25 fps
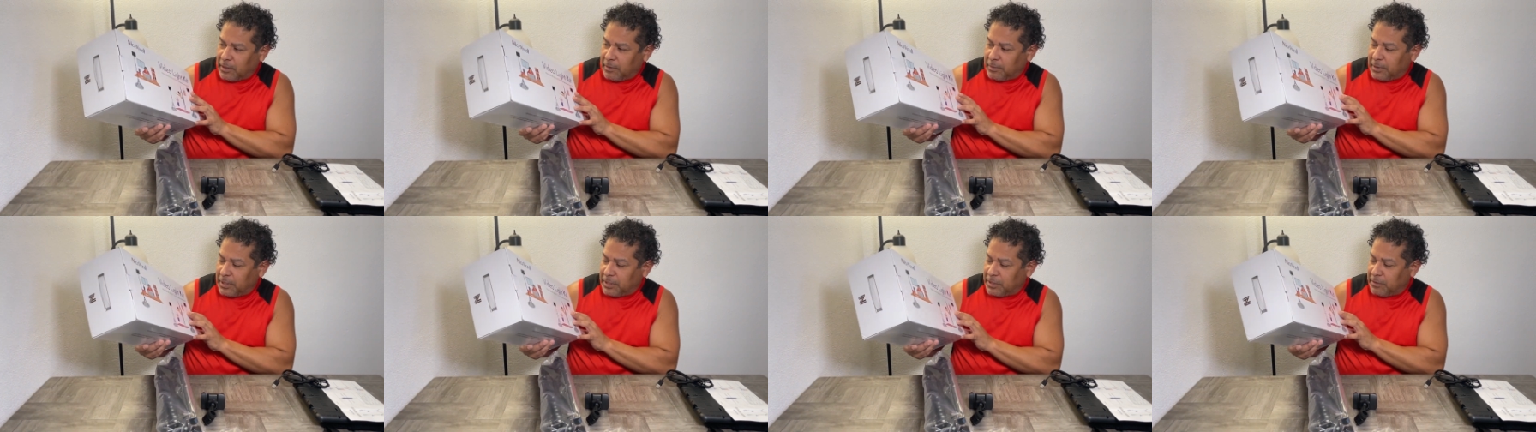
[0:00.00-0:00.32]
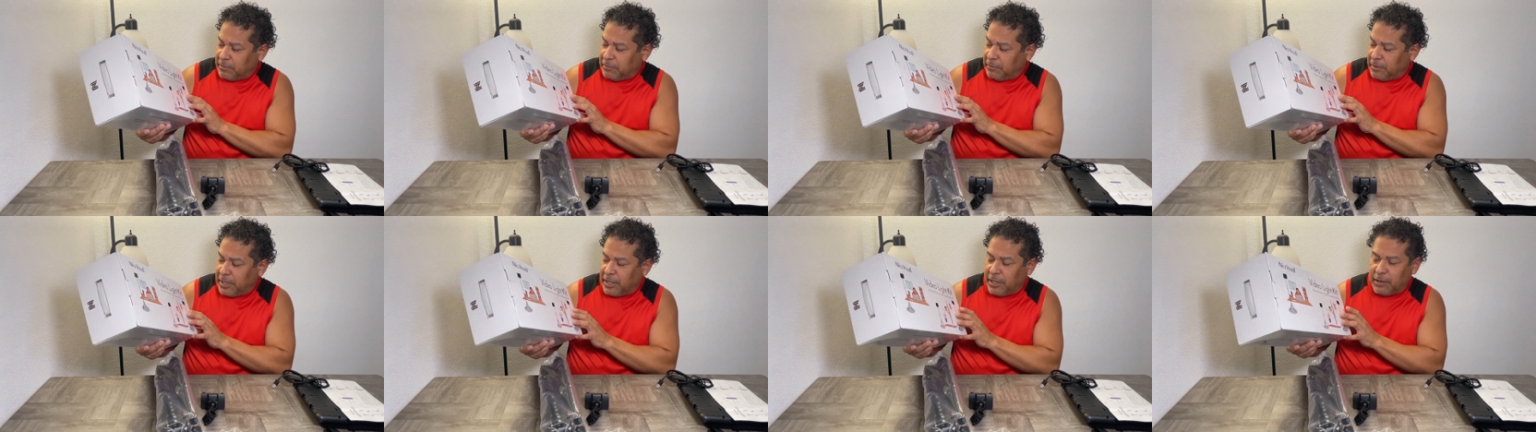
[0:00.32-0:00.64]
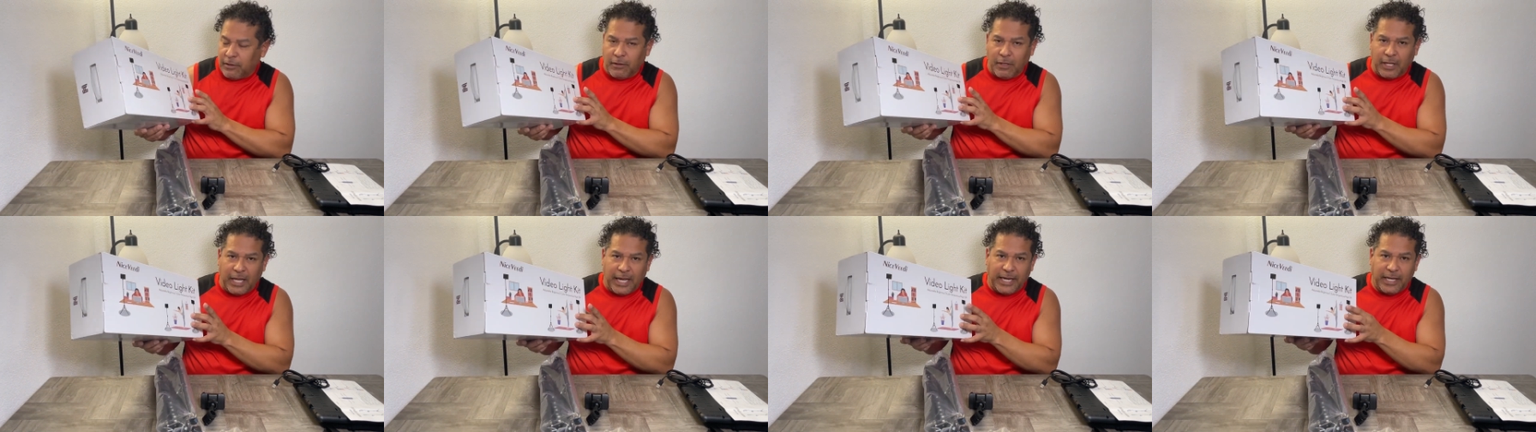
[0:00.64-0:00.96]
It's a
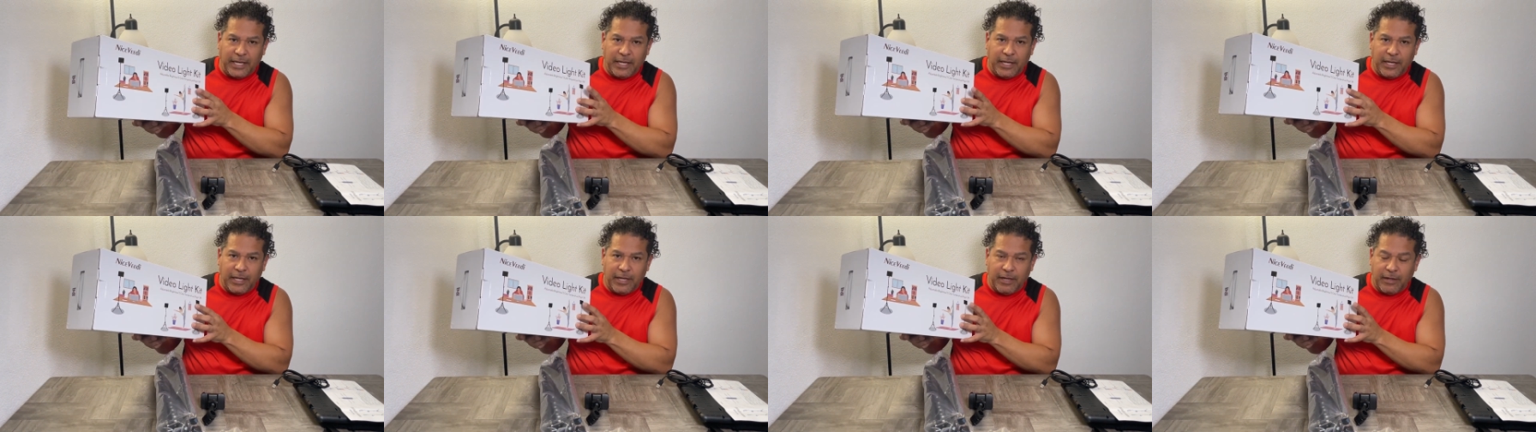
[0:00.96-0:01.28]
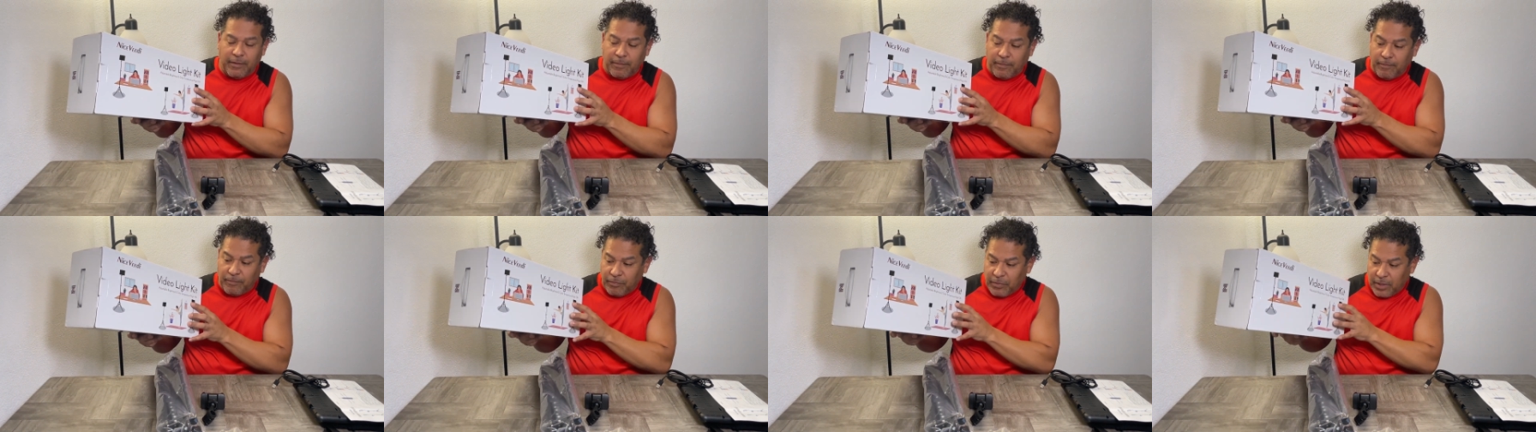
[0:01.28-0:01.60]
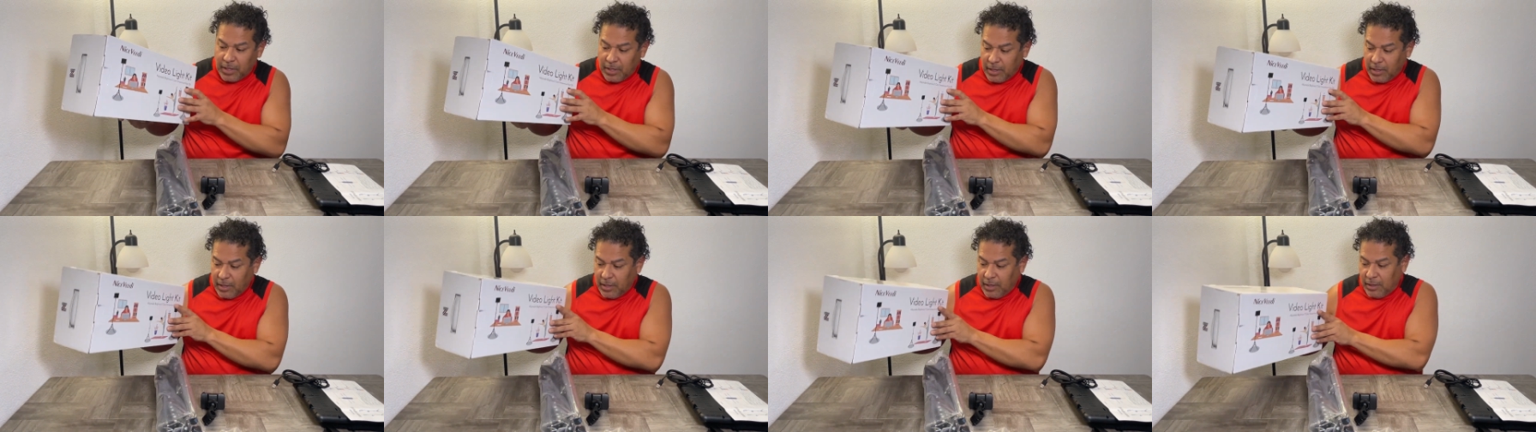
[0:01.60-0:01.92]
video light kit.
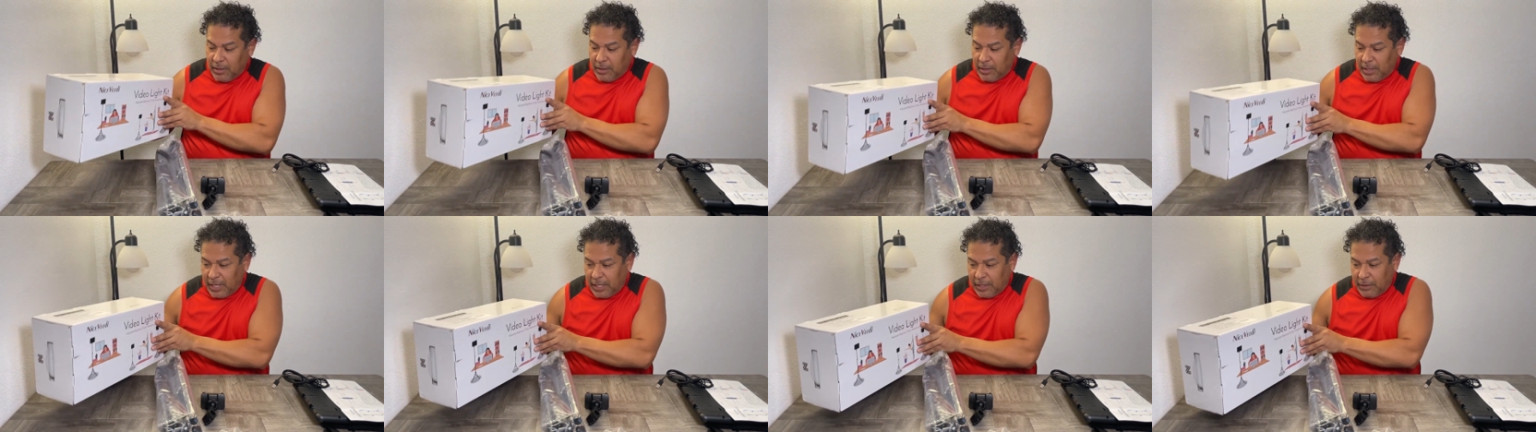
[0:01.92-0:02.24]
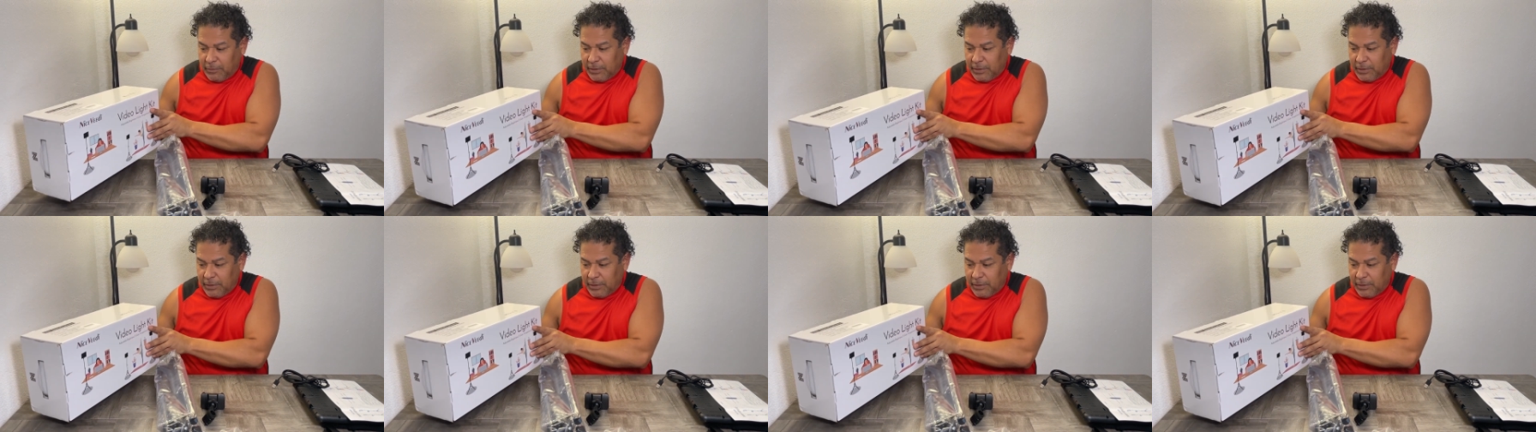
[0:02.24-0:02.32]
And